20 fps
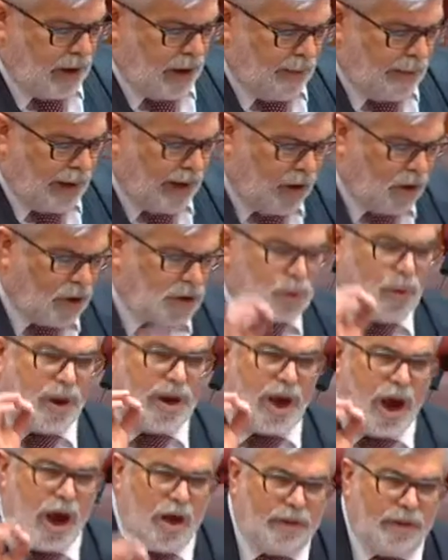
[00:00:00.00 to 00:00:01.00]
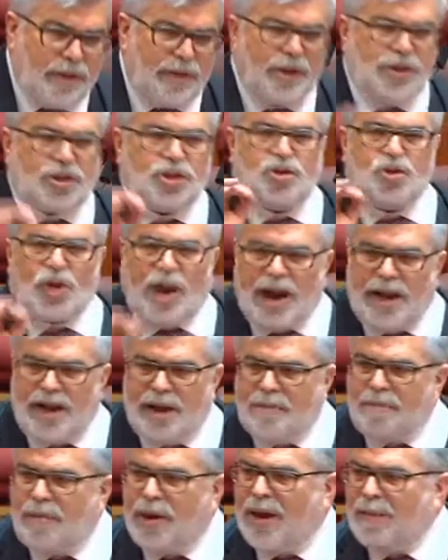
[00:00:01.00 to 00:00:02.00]
But of course we know that the
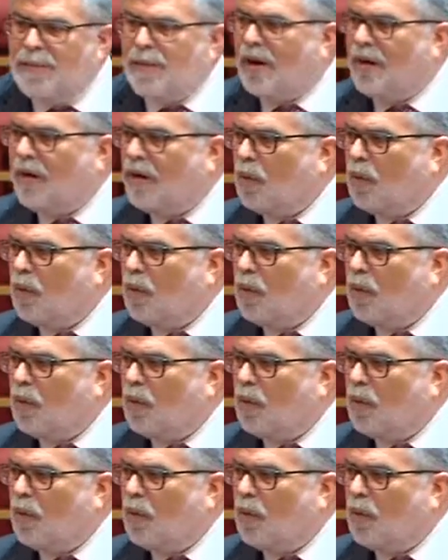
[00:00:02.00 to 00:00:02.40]
Australian people are